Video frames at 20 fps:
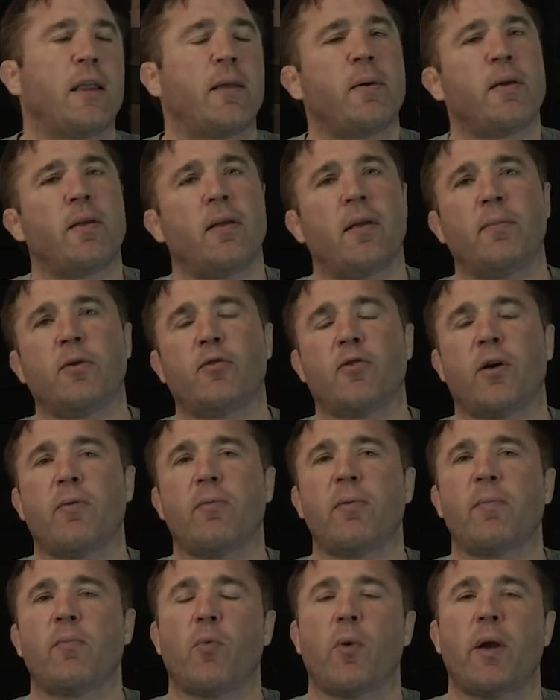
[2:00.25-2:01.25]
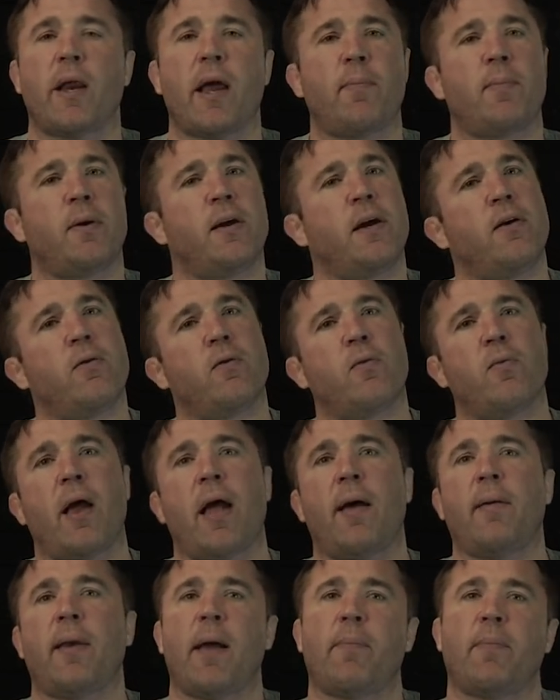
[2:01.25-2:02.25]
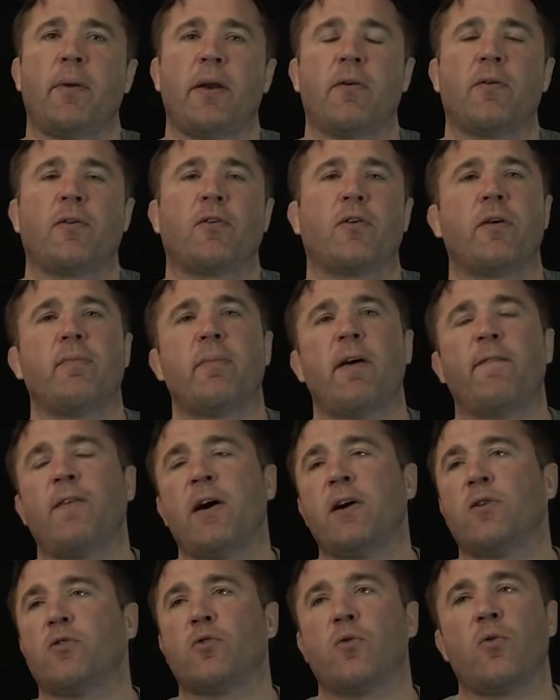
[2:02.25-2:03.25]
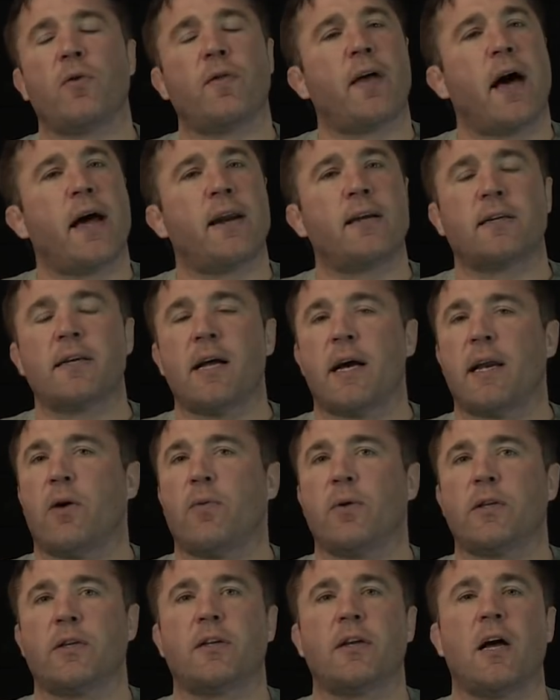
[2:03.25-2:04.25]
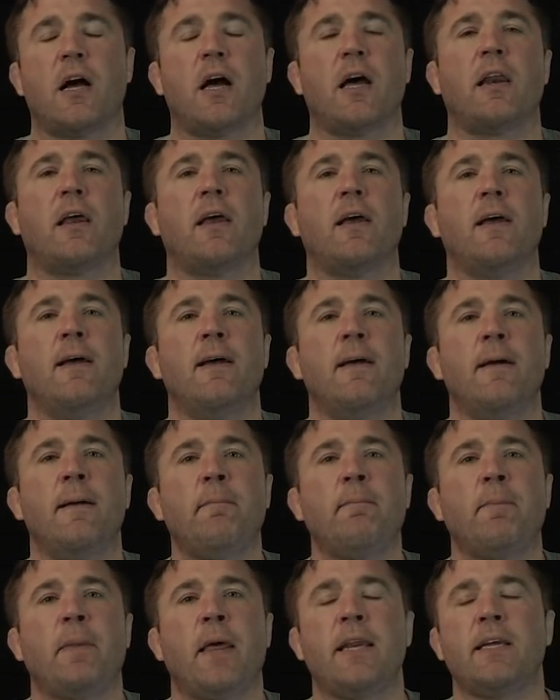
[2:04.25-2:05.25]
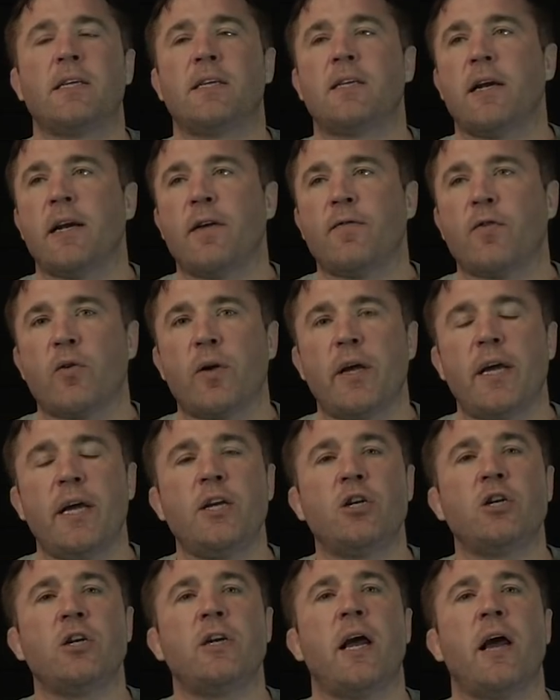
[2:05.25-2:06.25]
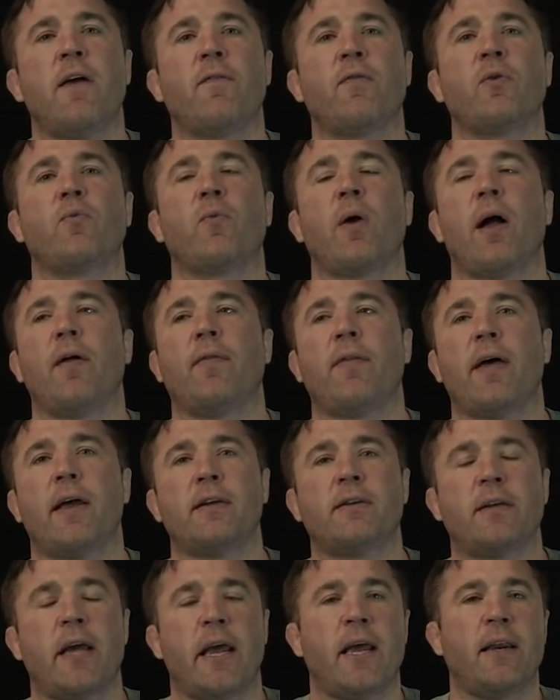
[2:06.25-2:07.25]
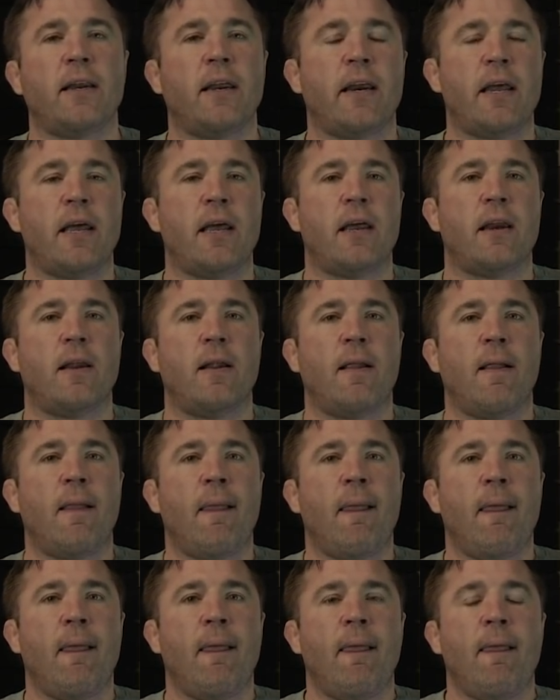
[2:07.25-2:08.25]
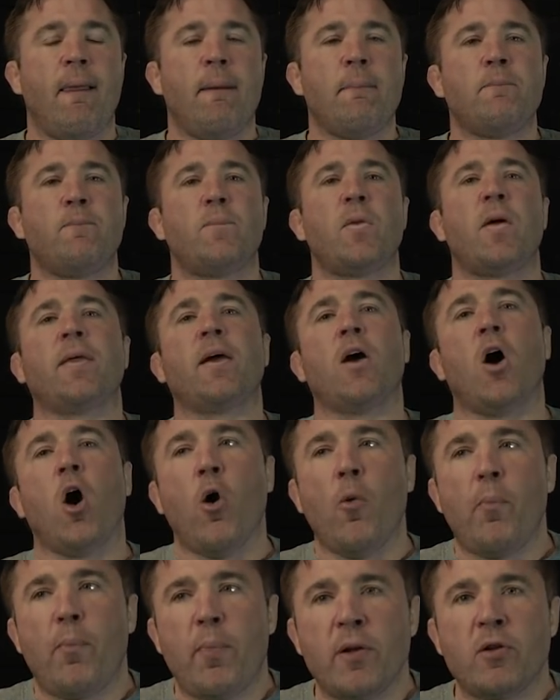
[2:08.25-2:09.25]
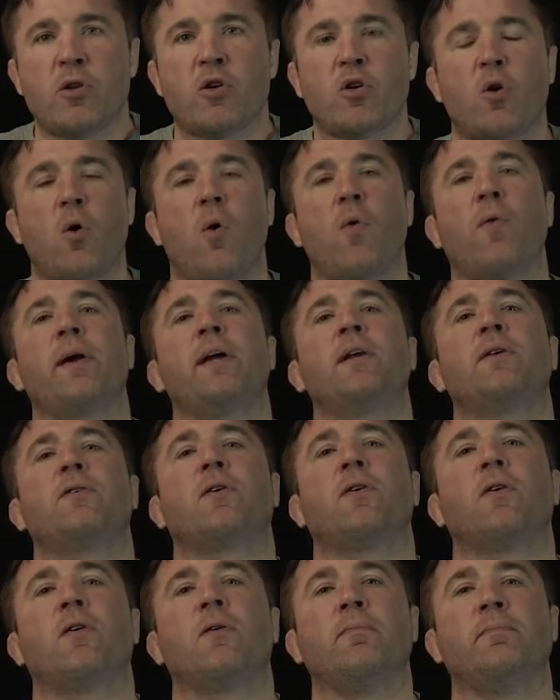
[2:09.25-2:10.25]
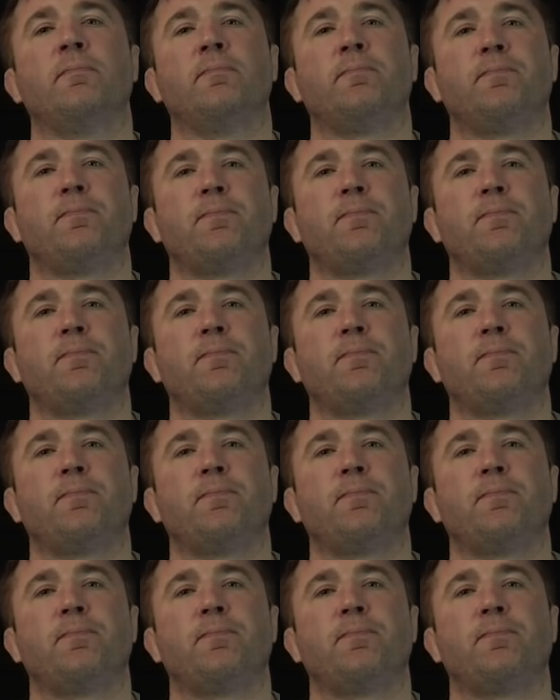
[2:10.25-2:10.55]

let me try to remember what happened here and happened here and turn in my final score. That is not how it's done. It is done after each and every round that is handed in. Now, the open scoring term